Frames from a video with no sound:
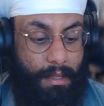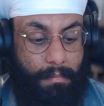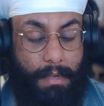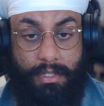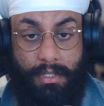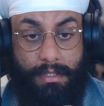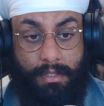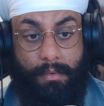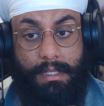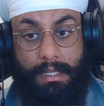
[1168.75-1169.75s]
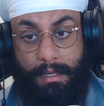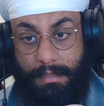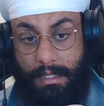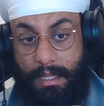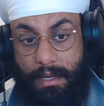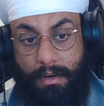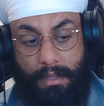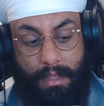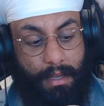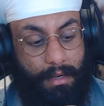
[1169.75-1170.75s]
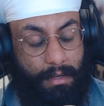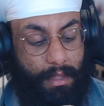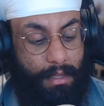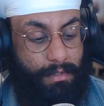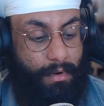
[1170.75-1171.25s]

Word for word: mentioned so many times in their ardas,